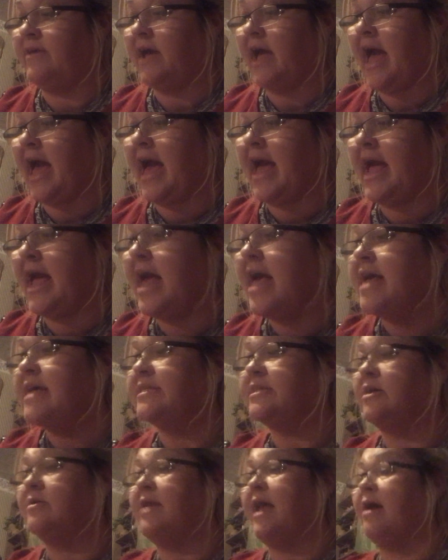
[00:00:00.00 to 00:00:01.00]
Okay.
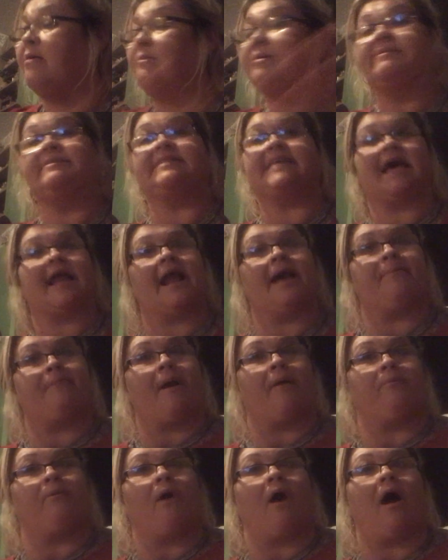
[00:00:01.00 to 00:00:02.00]
So now we set up
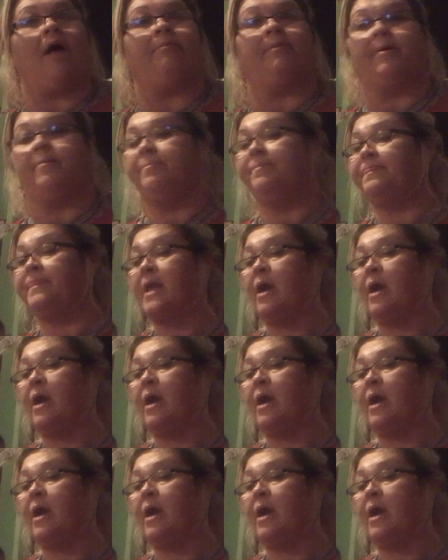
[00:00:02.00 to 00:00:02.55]
our problem.